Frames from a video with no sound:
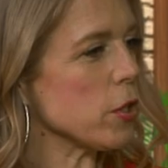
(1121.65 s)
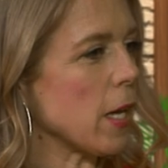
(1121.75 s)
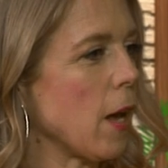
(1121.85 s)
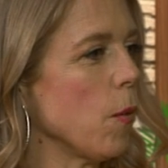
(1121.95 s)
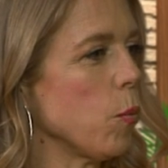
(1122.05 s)

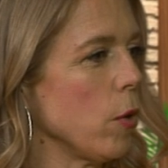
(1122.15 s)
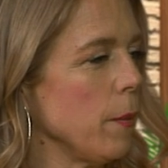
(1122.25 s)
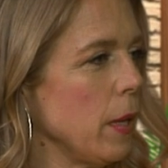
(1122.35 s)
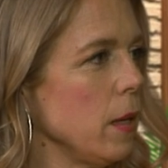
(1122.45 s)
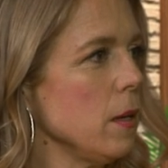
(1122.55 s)
help
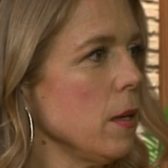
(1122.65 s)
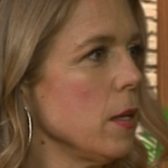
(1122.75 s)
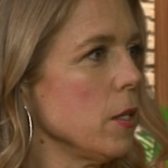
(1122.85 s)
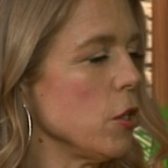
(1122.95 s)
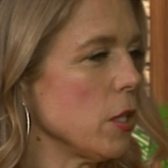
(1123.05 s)
women
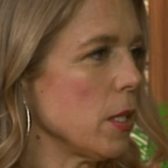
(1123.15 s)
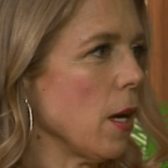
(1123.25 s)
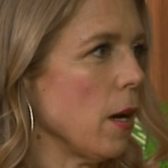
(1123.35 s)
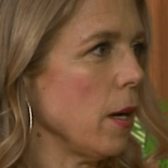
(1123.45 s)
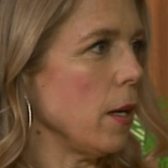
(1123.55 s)
to
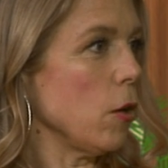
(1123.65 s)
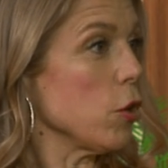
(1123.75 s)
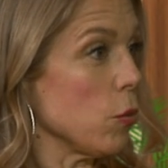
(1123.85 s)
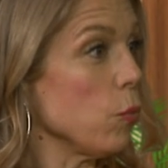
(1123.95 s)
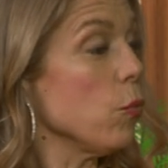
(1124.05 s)
decide or
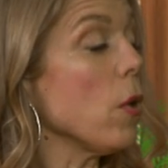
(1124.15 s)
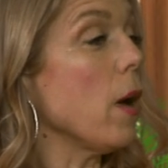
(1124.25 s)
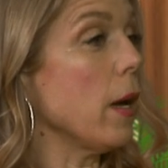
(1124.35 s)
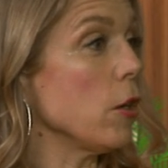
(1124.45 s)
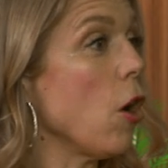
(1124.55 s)
to
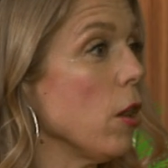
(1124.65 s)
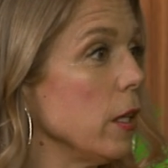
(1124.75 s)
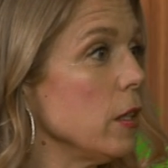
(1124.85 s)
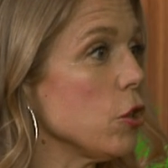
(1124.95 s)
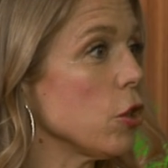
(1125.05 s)

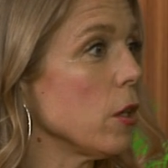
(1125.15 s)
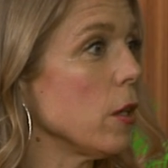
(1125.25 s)
acknowledge